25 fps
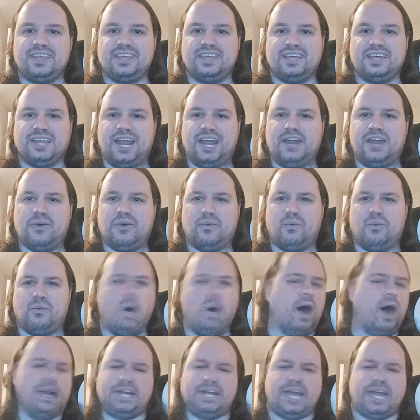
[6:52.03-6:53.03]
I must
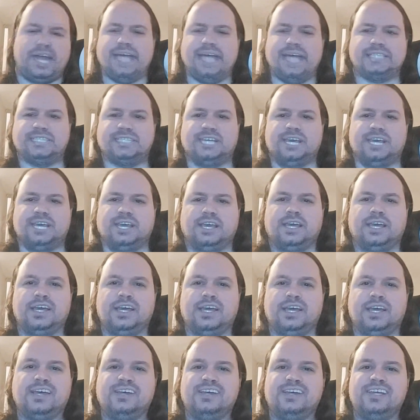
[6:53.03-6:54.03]
say that
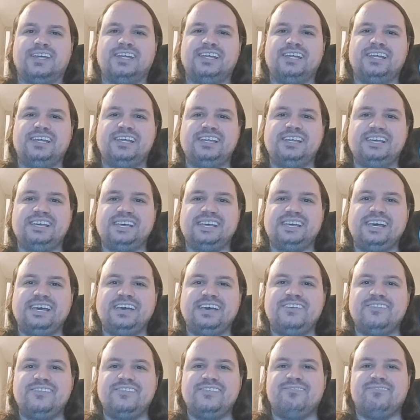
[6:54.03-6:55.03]

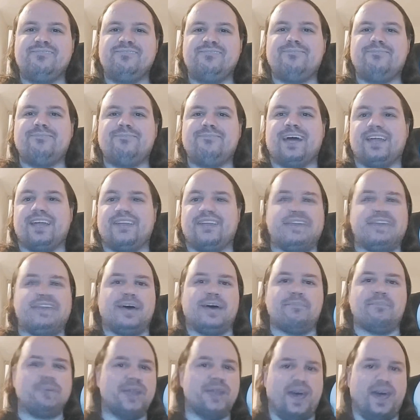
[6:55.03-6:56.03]
people were
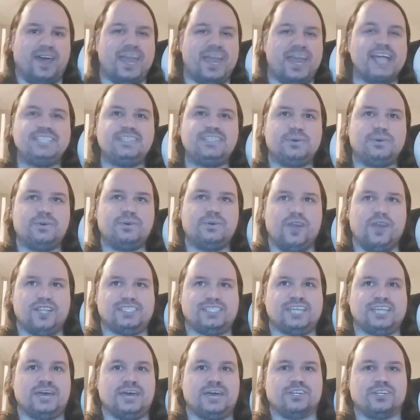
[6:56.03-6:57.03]
very generous
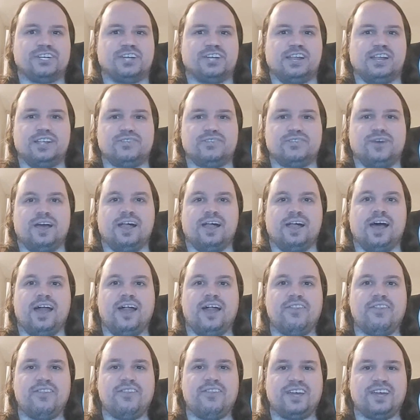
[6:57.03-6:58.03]
in his chat.
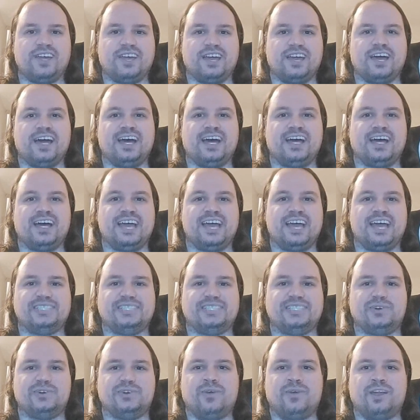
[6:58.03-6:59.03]
Not that
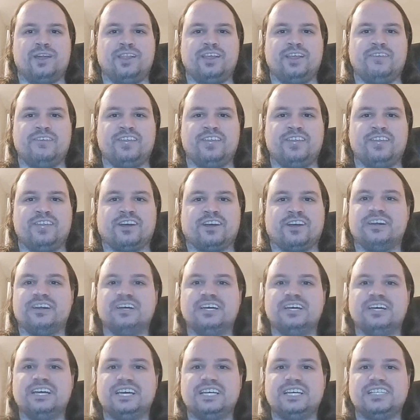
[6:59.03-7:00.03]
this is a bad thing at
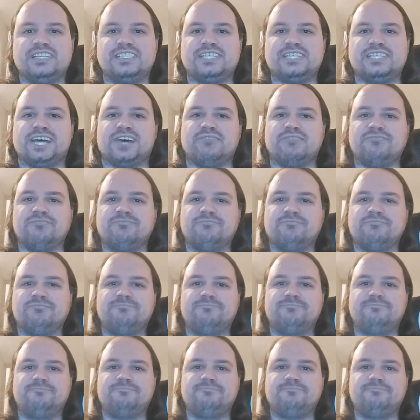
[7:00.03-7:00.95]
all. I mean, he's been